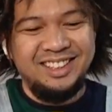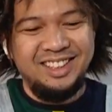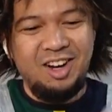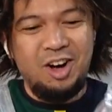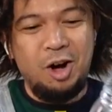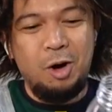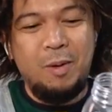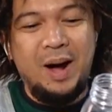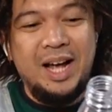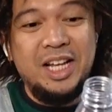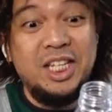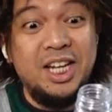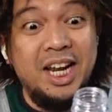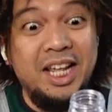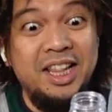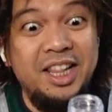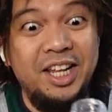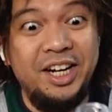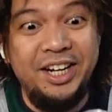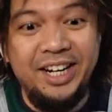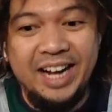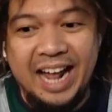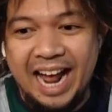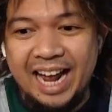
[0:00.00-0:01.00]
Oh, watch and
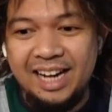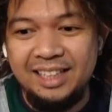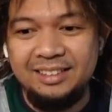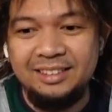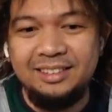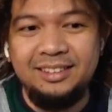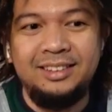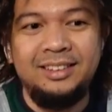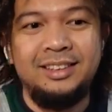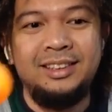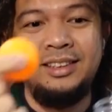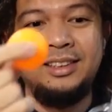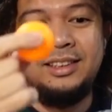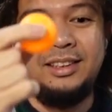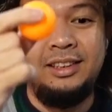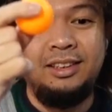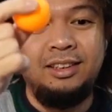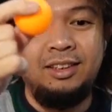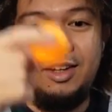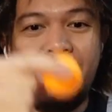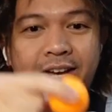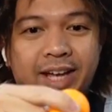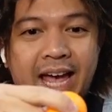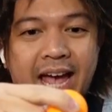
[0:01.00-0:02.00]
learn, ha?
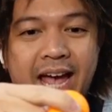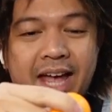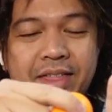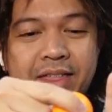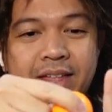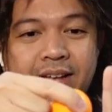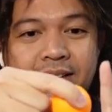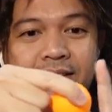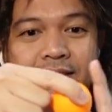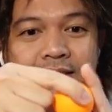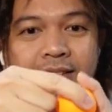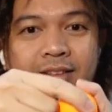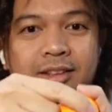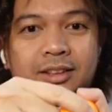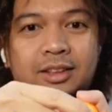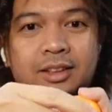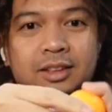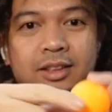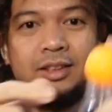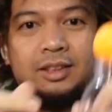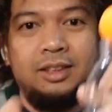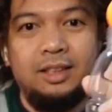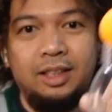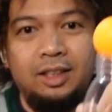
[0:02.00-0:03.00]
Ayan.
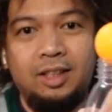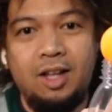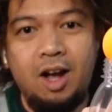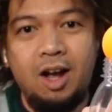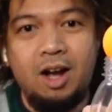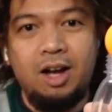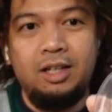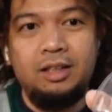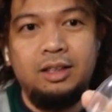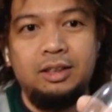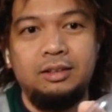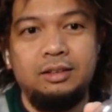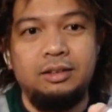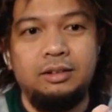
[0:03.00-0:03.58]
Ito.